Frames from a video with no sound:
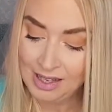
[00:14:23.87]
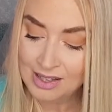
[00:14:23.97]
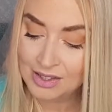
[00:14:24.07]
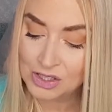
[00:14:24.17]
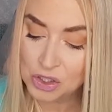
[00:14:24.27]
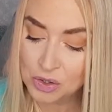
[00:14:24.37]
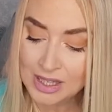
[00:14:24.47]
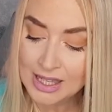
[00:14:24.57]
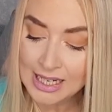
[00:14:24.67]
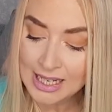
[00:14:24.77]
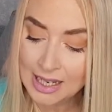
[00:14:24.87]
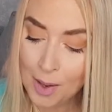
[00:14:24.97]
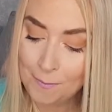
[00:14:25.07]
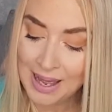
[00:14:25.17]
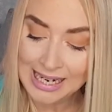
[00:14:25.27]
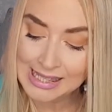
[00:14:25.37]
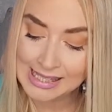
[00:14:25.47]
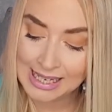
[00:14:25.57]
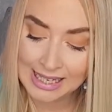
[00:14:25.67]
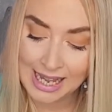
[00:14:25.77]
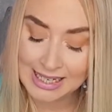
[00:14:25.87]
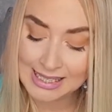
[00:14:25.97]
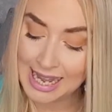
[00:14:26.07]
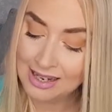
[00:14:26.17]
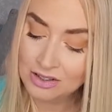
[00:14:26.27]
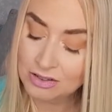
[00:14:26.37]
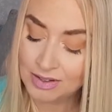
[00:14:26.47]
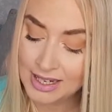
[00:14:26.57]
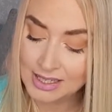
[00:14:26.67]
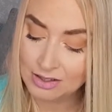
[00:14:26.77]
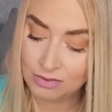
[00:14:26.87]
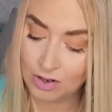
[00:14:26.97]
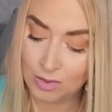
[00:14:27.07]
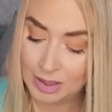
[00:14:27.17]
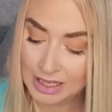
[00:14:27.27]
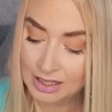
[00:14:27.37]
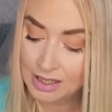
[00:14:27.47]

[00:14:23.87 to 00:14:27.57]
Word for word: This strengthening, balancing and tangle fighting formula